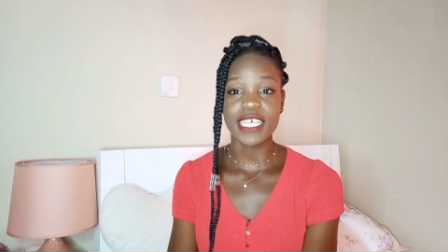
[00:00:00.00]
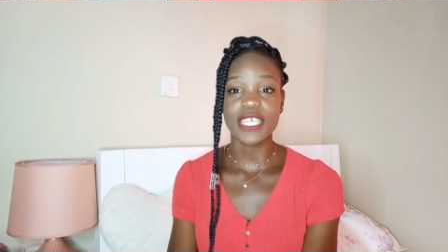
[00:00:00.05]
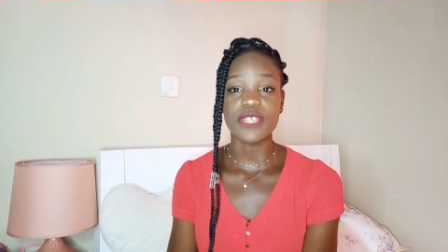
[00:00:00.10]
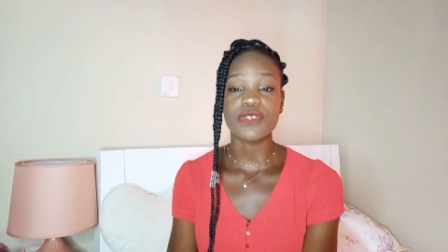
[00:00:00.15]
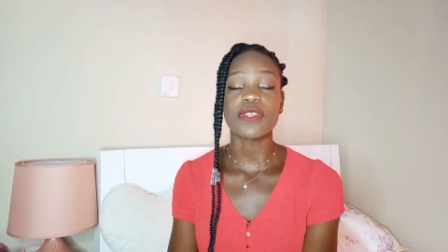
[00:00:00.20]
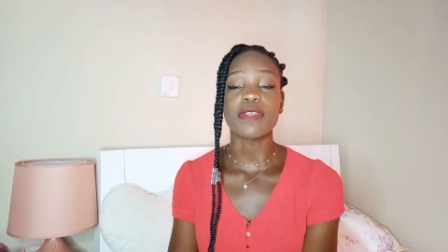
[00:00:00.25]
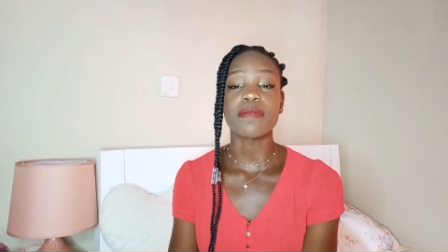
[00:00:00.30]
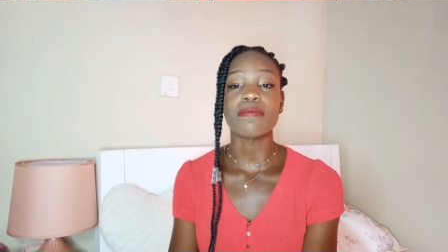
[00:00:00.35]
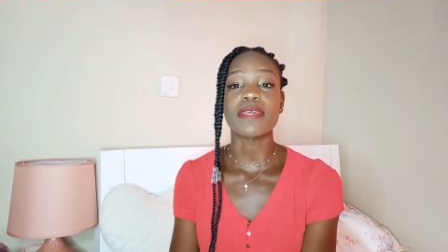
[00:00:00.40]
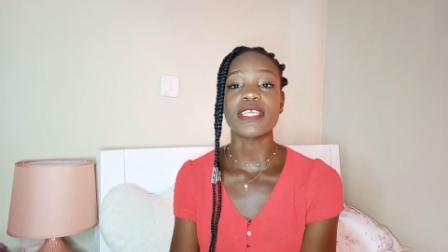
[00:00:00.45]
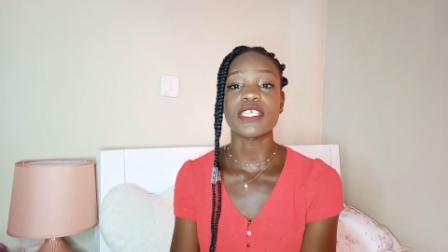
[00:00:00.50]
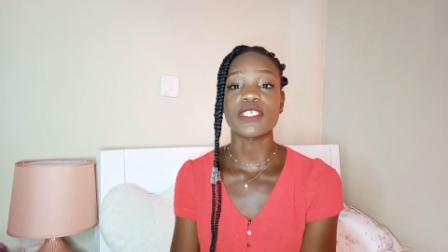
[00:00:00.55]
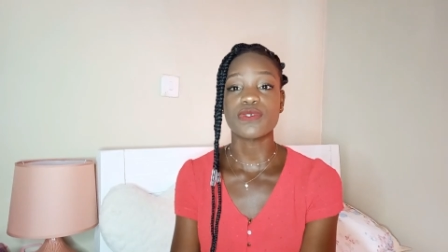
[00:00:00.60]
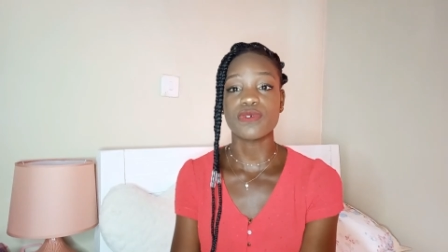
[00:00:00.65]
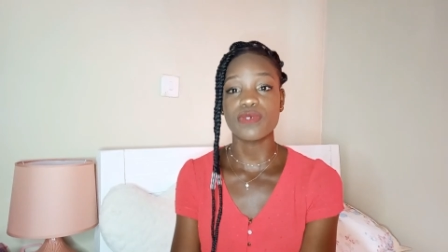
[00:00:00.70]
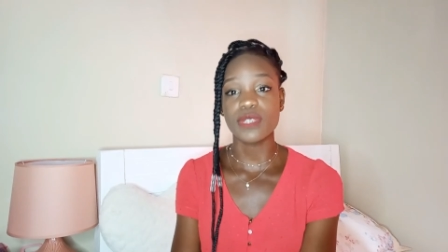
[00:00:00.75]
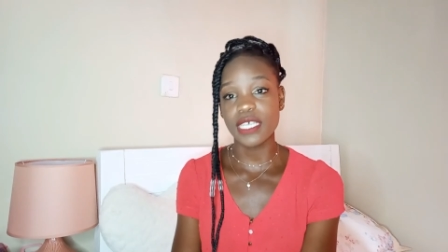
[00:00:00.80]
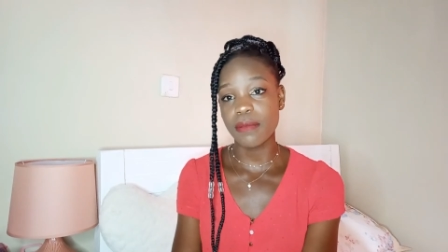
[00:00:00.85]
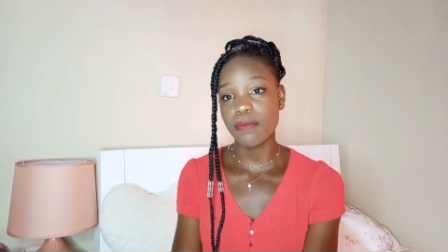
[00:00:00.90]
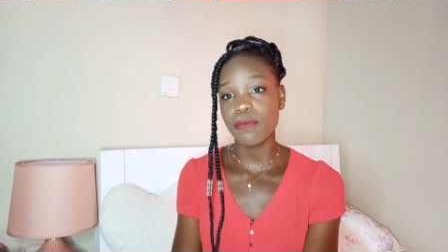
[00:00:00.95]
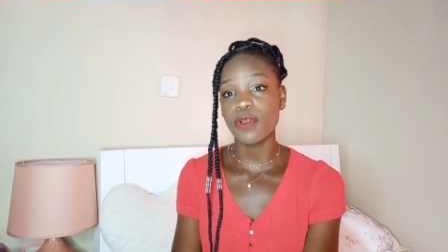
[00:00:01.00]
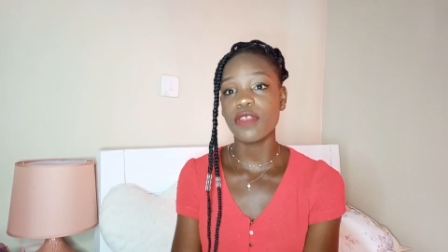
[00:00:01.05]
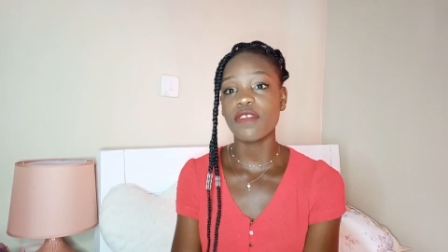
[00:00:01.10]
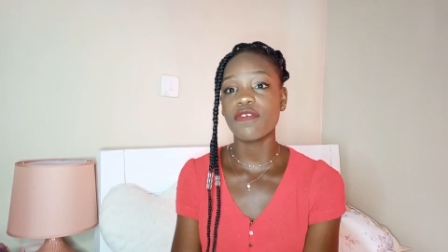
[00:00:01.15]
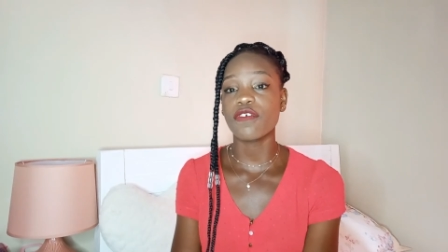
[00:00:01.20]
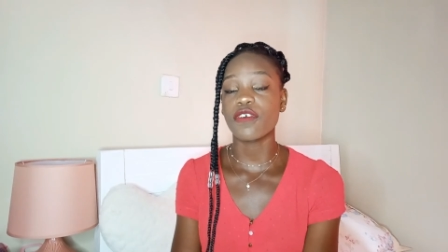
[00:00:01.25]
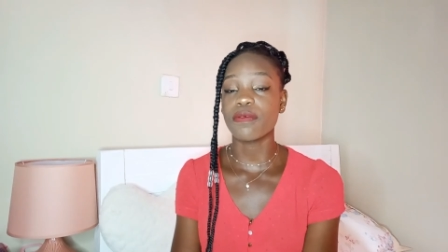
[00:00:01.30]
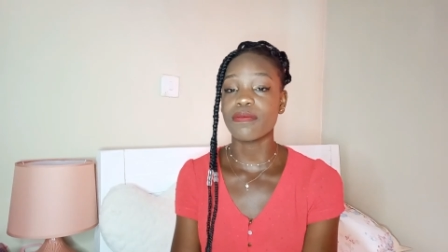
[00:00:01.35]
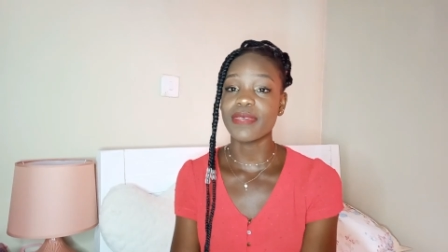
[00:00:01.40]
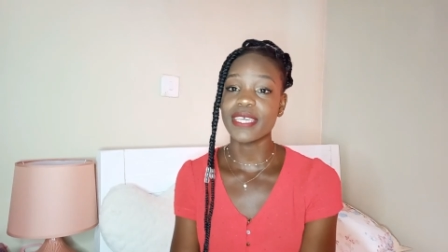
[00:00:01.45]
that will be suitable
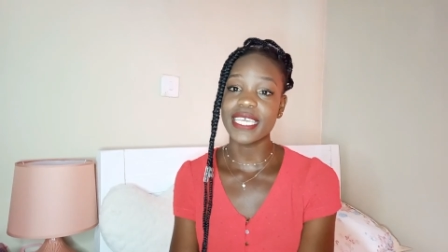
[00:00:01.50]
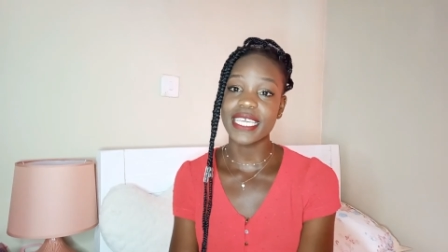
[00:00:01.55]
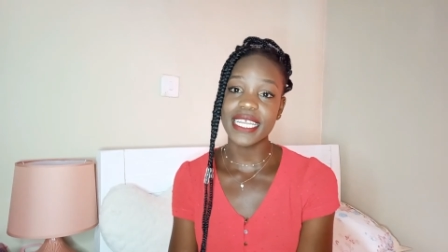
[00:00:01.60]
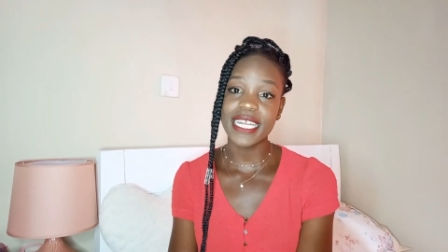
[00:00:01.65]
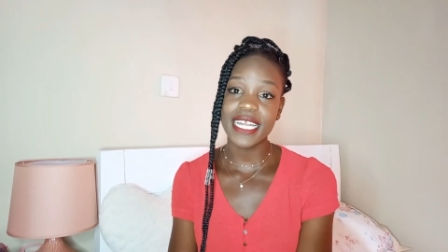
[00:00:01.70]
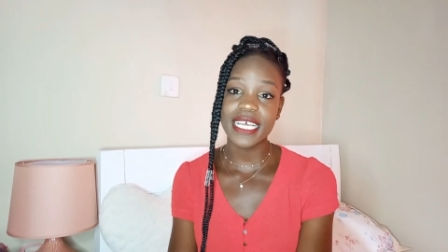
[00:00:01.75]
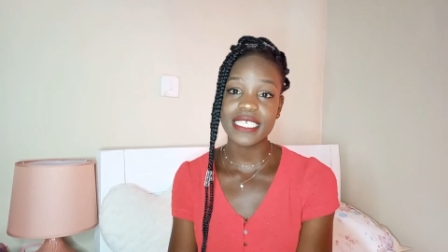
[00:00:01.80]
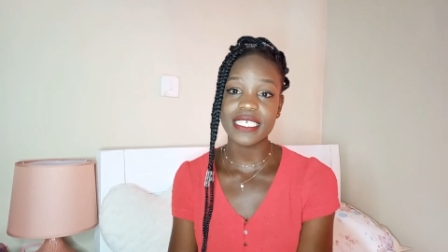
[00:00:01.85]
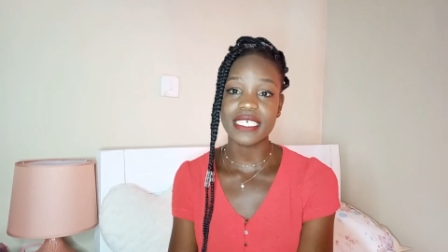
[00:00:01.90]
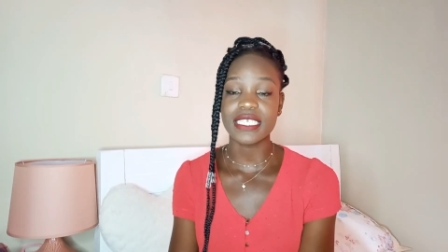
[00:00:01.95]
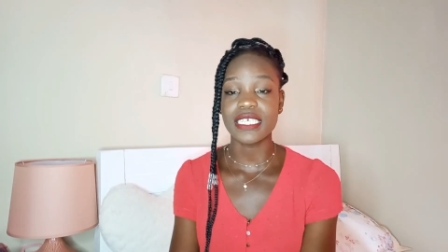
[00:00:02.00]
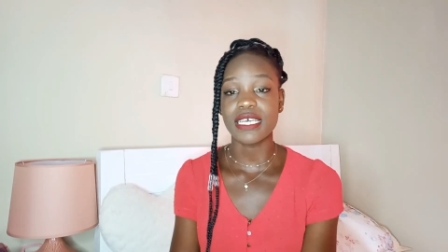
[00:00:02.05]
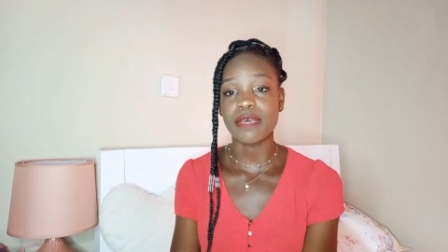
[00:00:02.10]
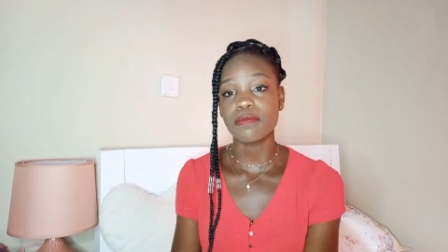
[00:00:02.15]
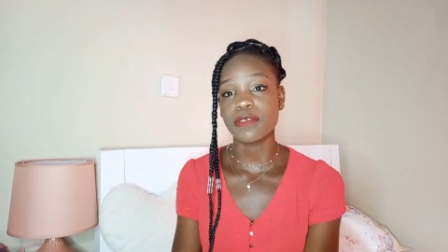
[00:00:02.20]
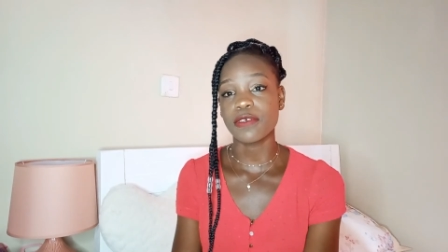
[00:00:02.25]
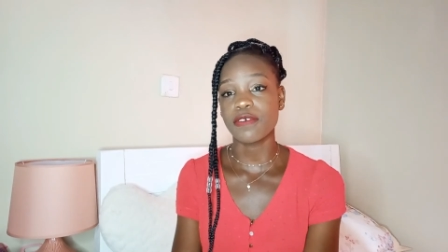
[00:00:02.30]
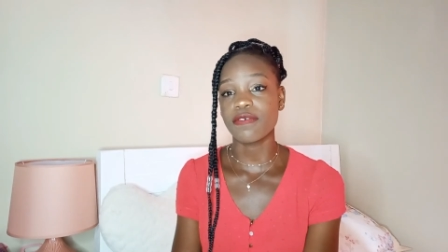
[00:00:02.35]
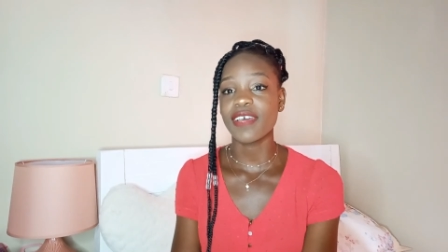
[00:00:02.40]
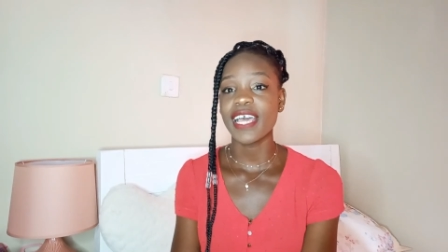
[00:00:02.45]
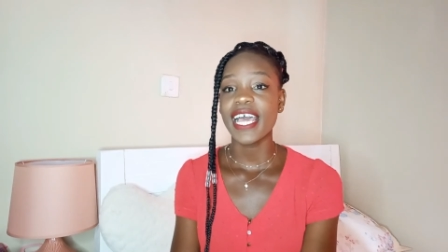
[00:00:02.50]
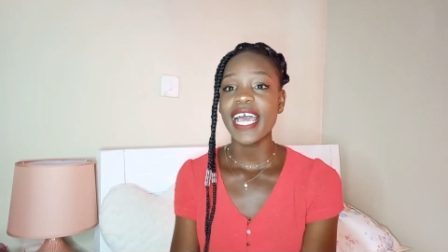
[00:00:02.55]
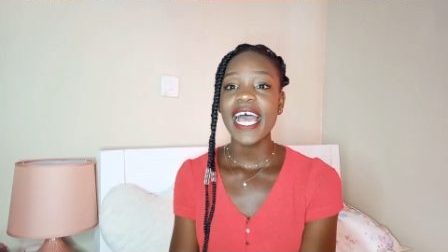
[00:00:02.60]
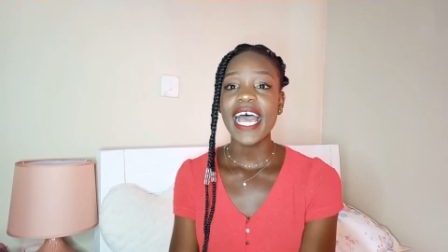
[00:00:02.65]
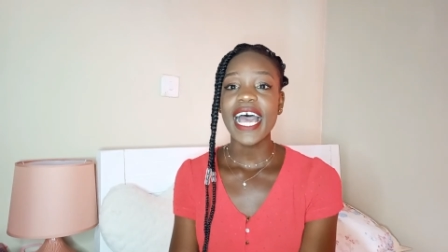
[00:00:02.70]
for beginners in terms of